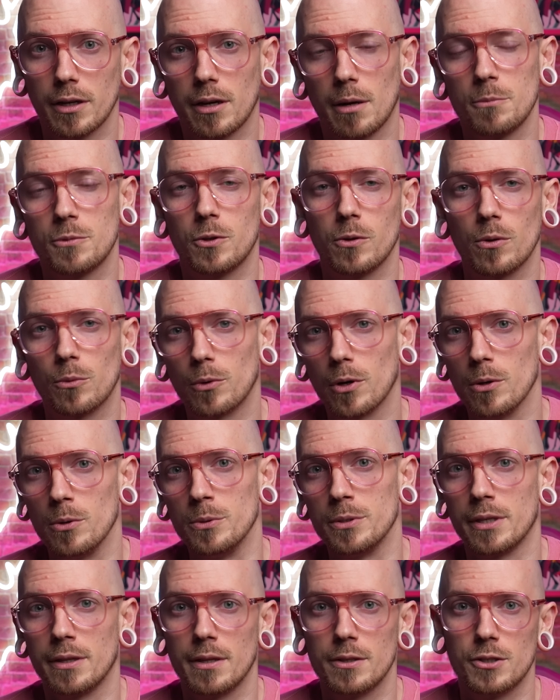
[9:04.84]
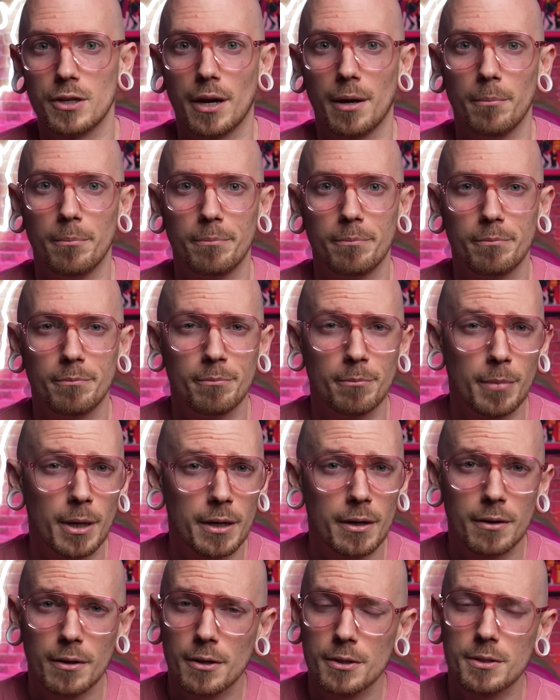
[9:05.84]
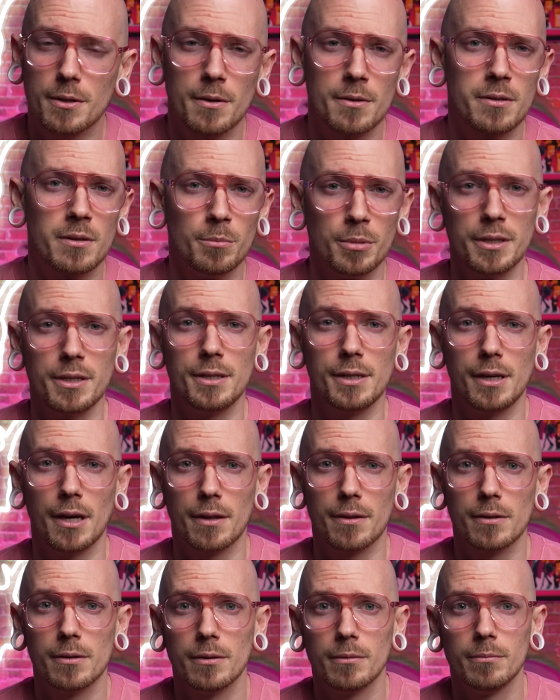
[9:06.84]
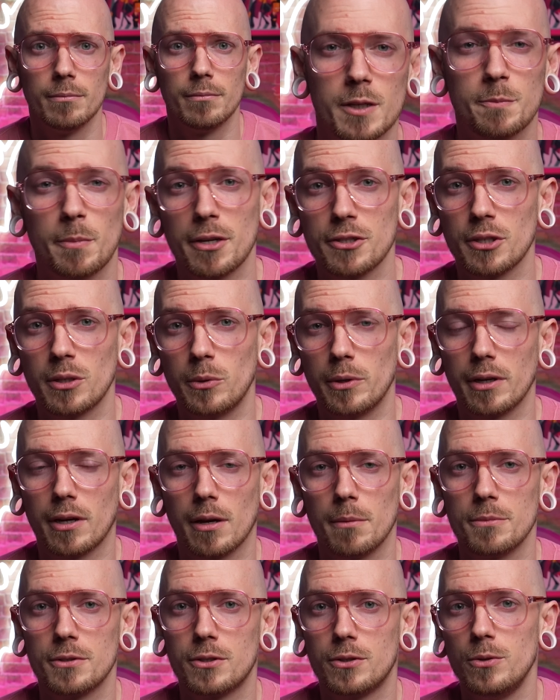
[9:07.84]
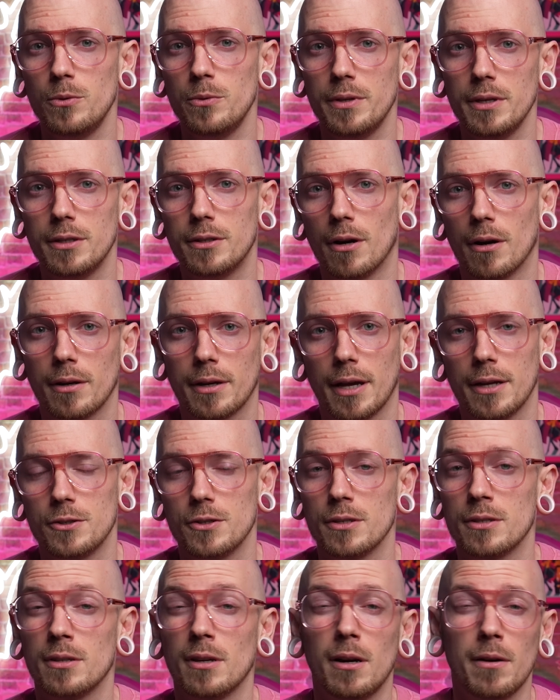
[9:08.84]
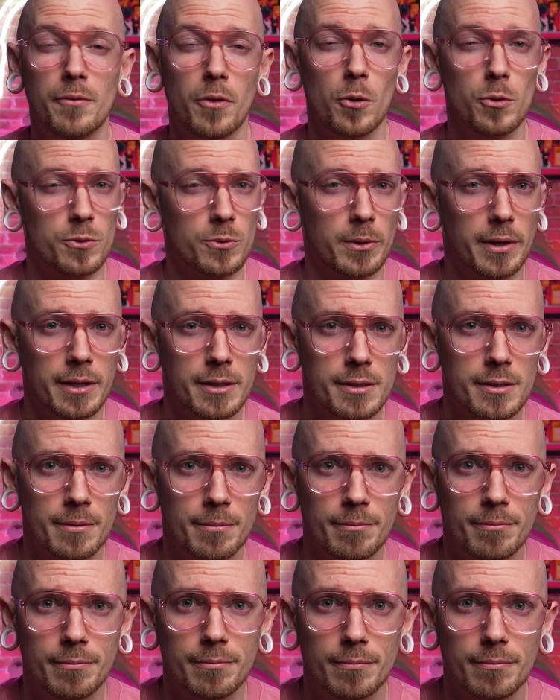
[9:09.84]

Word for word: it comes to the rose and the gem, but it all starts to bleed together, especially when it comes to the dark edges of those reds.